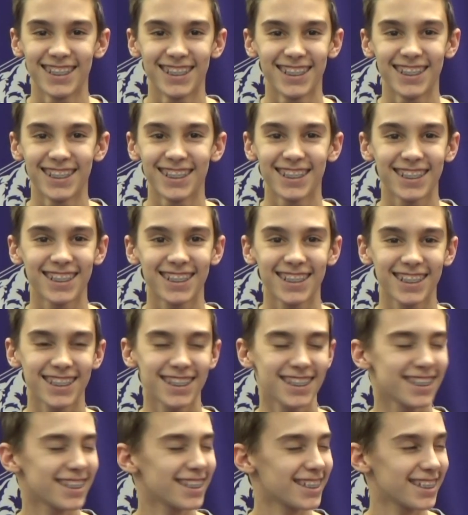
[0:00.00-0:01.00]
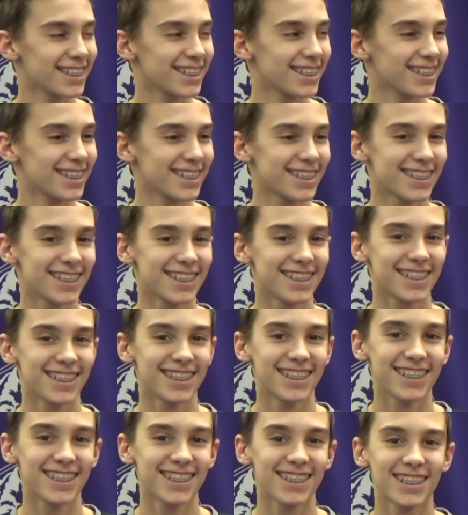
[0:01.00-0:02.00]

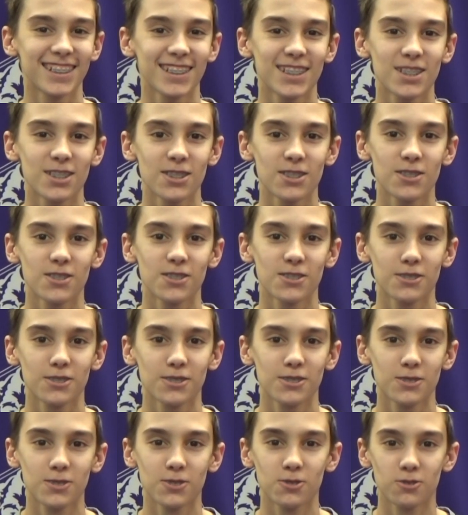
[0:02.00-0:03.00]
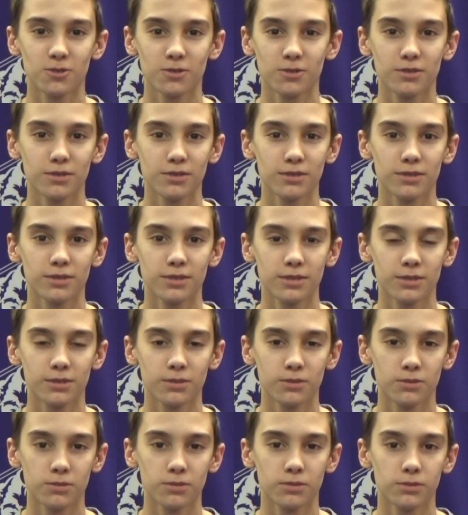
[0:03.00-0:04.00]

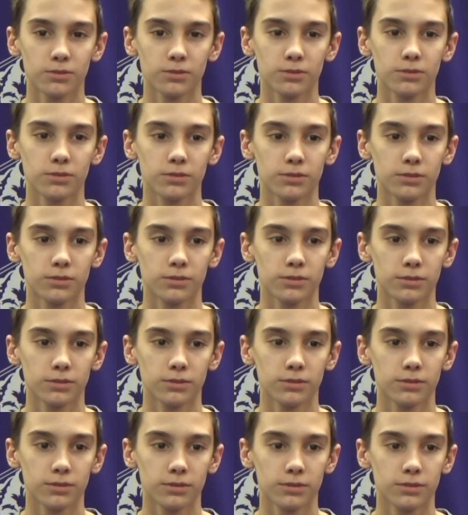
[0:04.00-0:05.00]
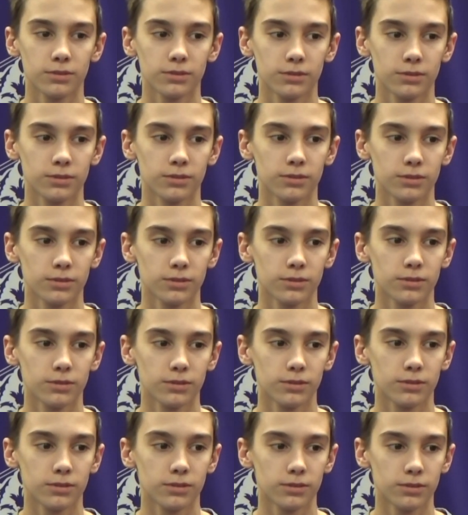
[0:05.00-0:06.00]

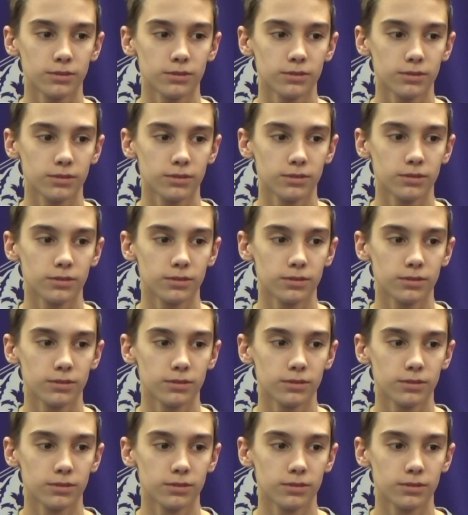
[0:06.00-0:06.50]
No words are spoken by the person on screen.